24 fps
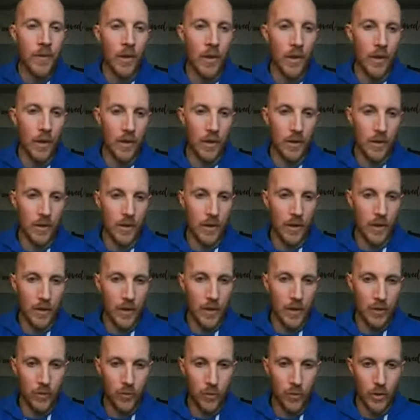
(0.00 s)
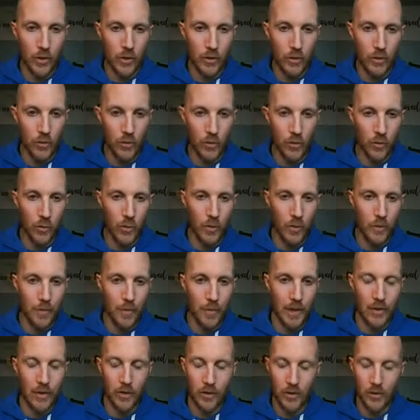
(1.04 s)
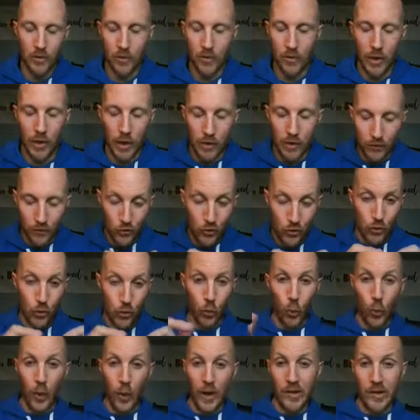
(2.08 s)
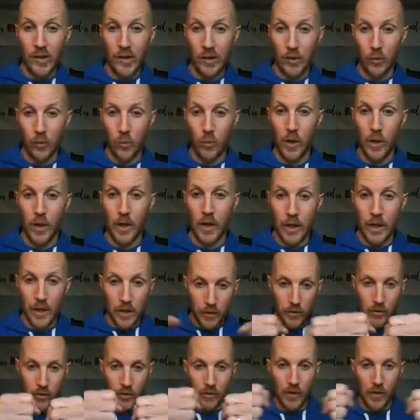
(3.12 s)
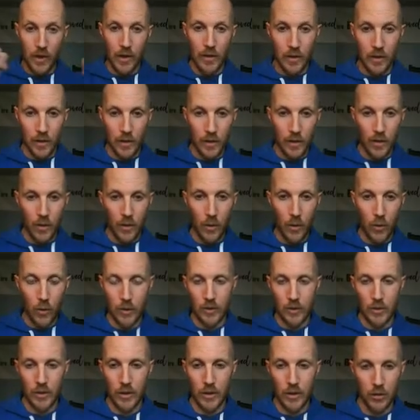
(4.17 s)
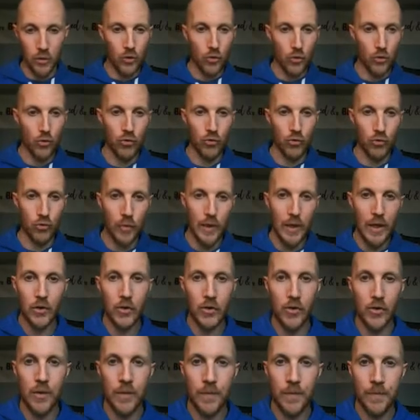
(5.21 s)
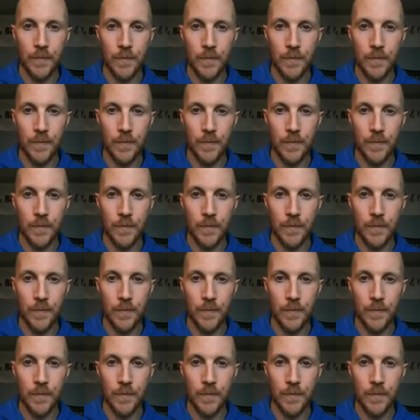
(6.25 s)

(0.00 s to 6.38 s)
And that is going to make this graph twice as wide. So I've got the horizontal stretch.